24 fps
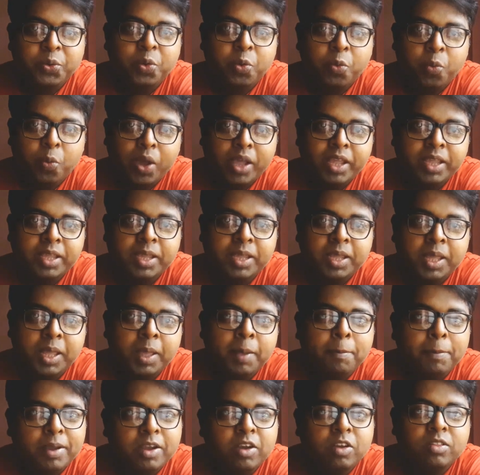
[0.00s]
Do you know why?
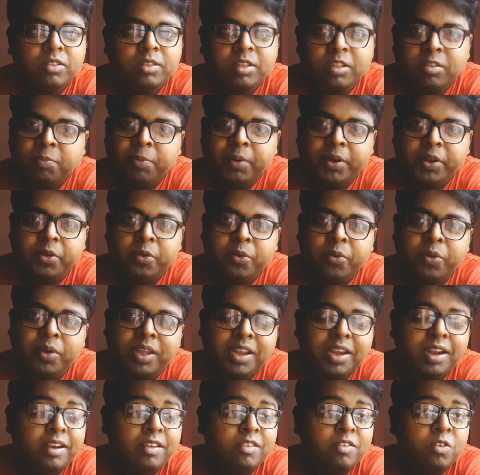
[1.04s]
Because this
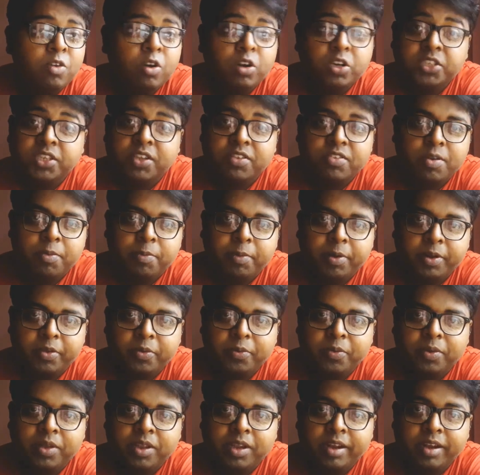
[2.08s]
video, it's not just a
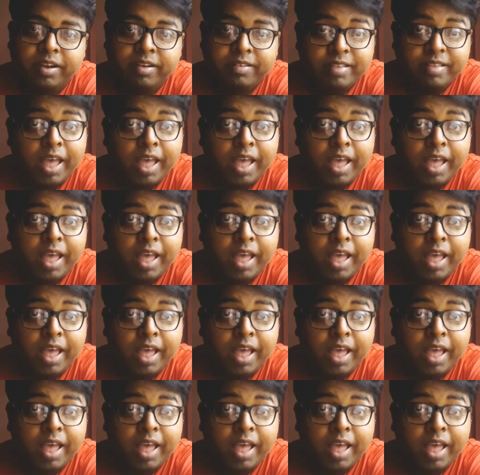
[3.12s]
video,